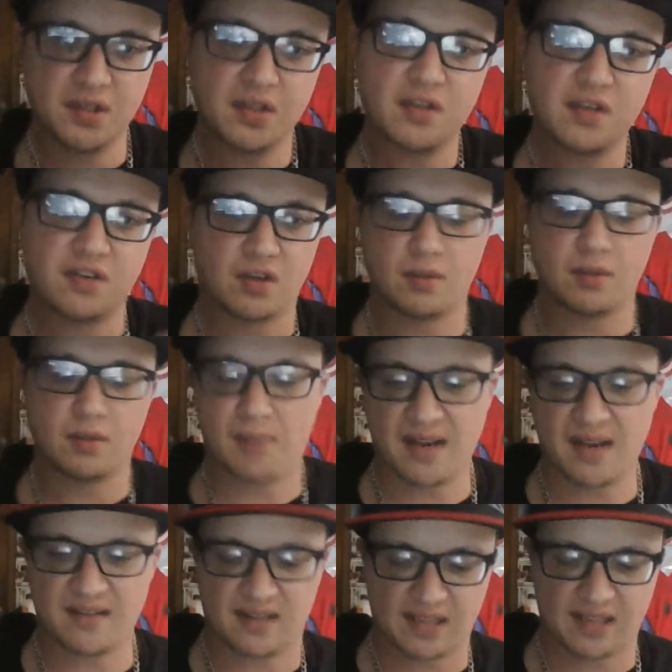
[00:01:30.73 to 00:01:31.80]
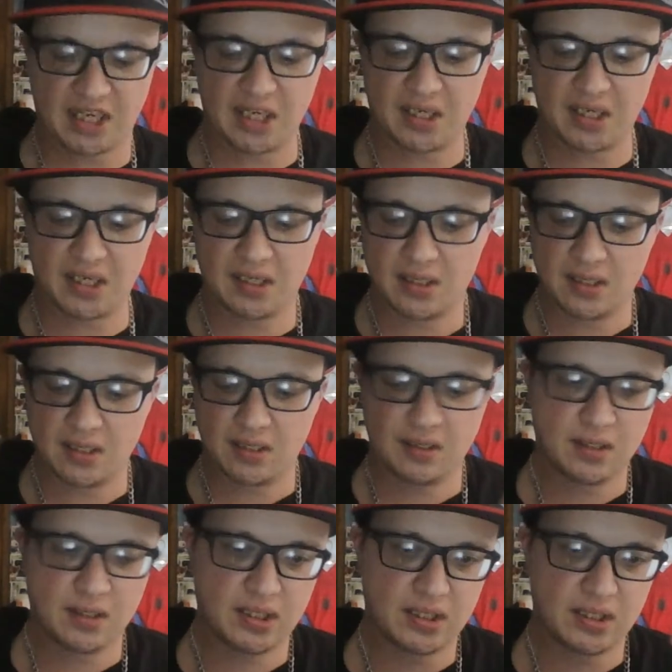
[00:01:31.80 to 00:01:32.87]
so basically,
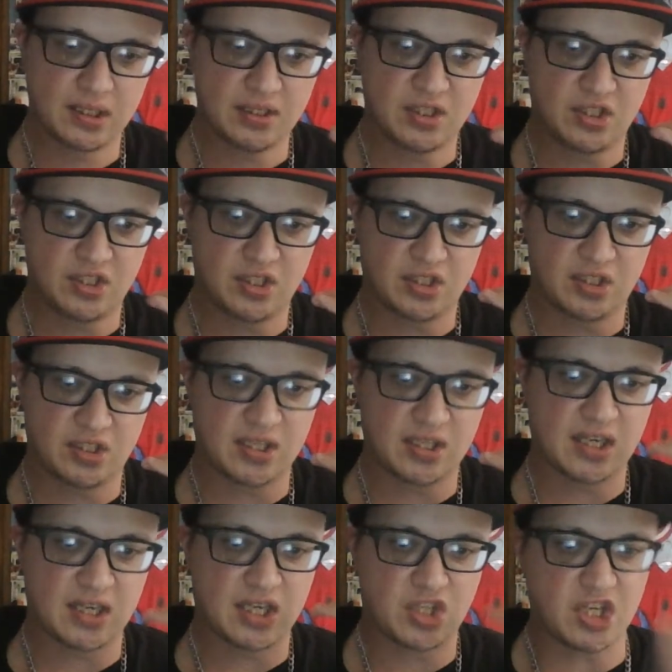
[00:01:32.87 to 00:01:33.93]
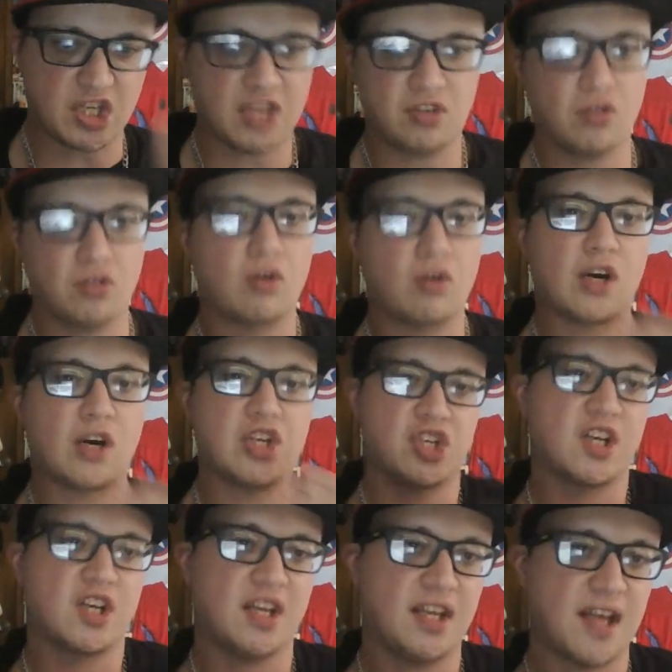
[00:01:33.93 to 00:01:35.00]
the J two or
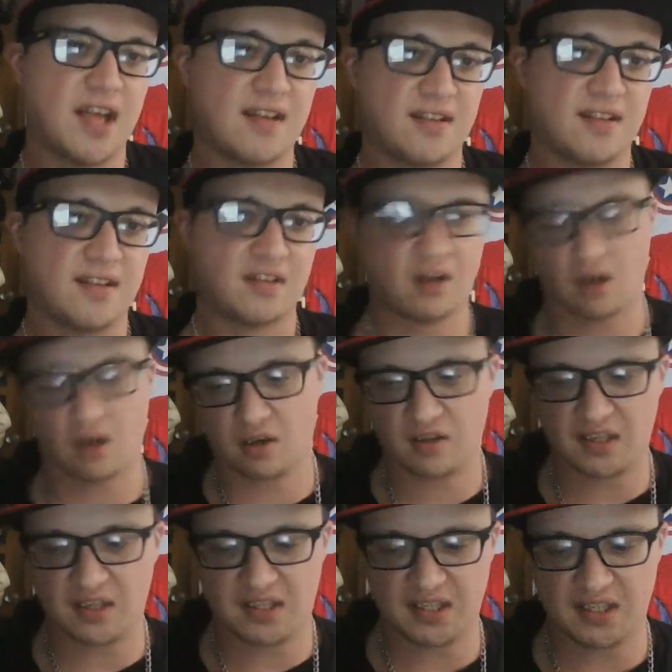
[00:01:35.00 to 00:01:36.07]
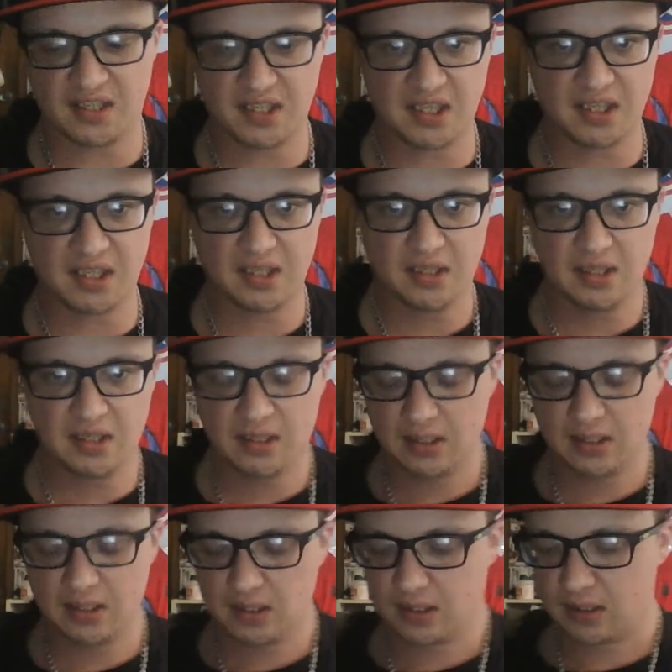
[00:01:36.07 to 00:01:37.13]
Juggy, as he's called, he
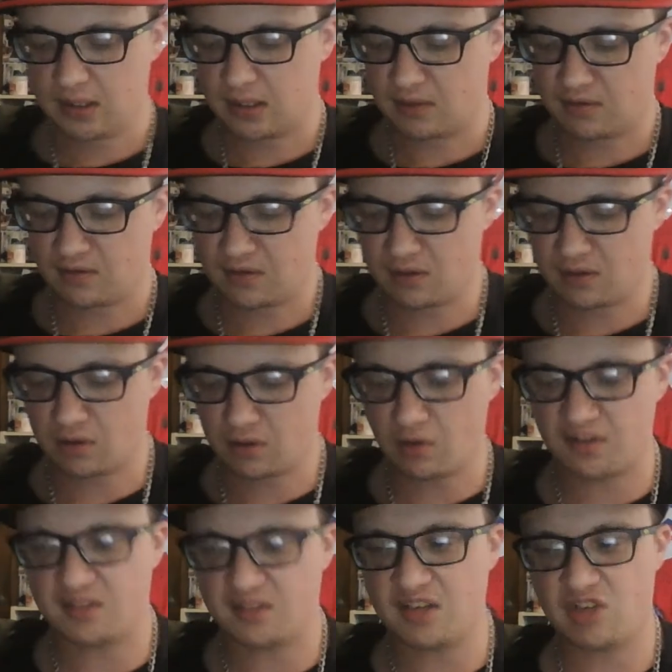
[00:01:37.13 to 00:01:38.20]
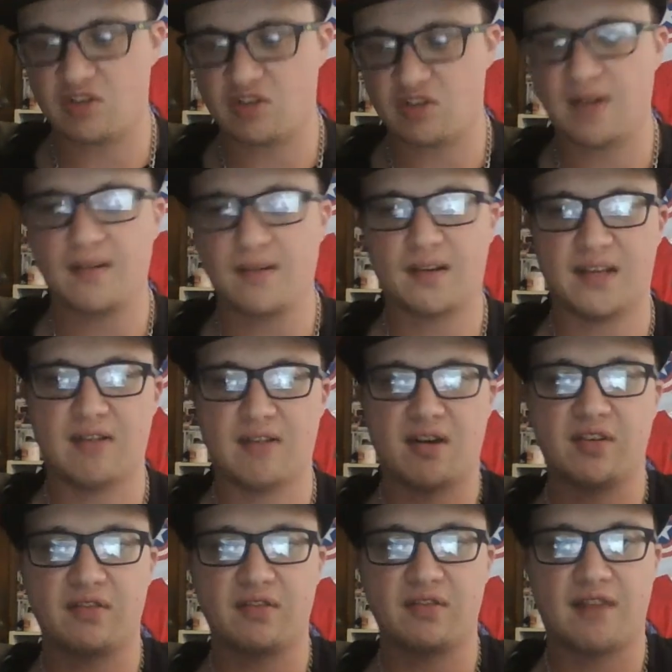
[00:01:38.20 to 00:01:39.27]
goes to his dreams because he wants
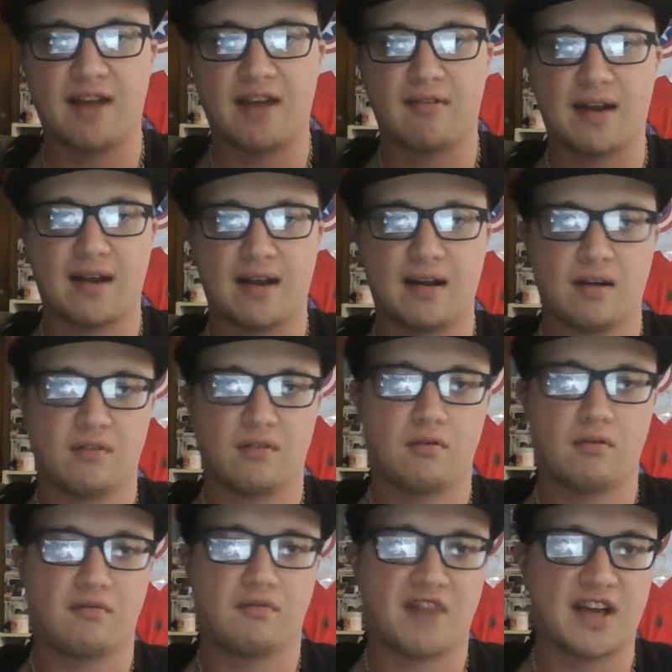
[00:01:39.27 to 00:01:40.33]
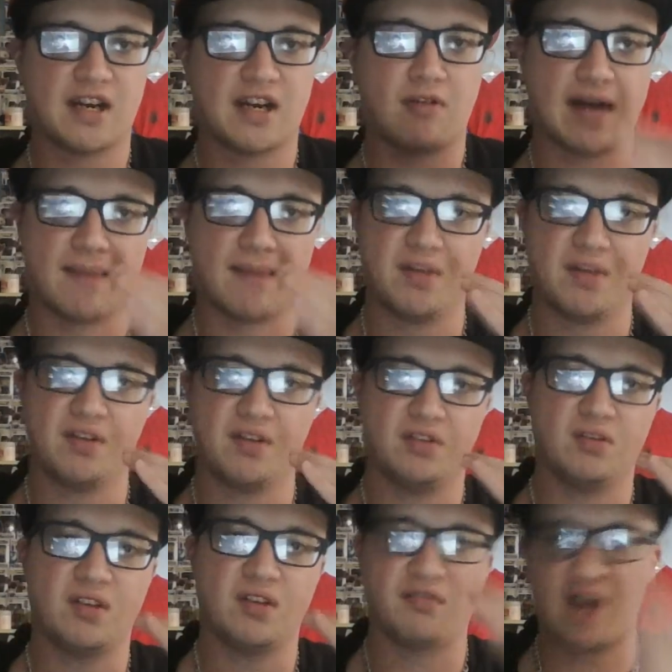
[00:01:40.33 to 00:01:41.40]
to find what find out what happened to
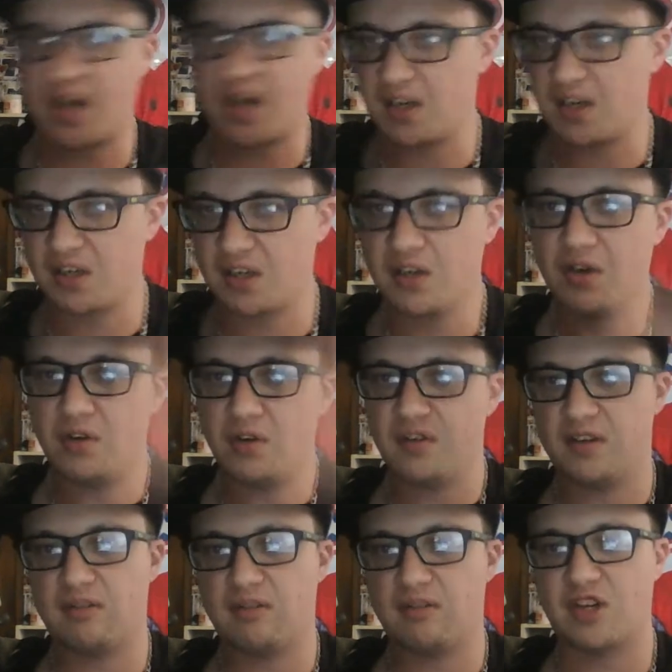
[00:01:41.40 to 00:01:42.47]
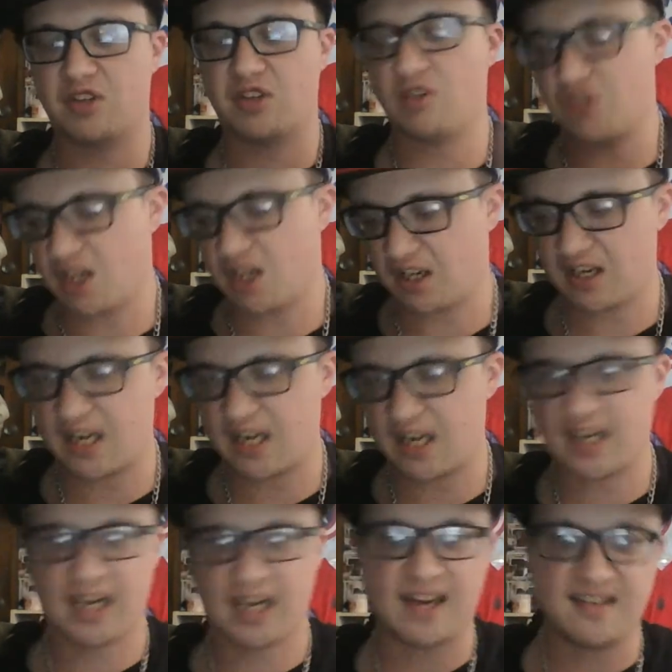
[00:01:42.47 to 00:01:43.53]
his father, who's the original Juggernaut,
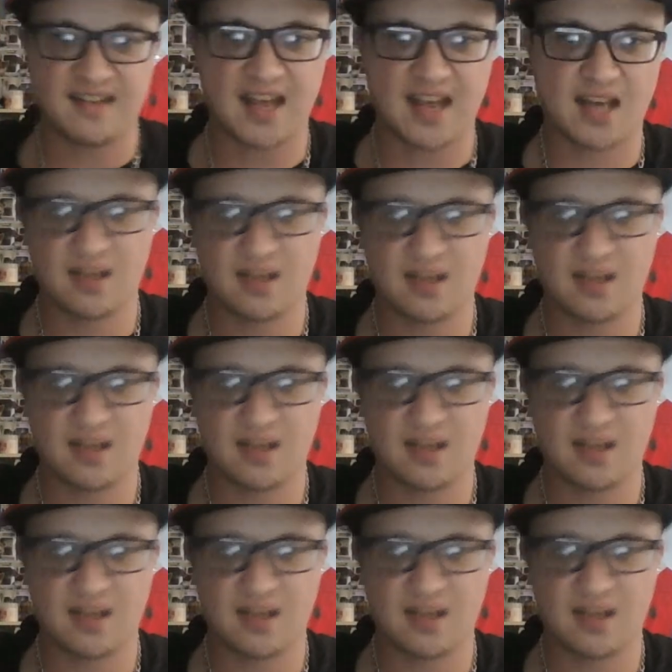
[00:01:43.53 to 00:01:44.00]
like I said,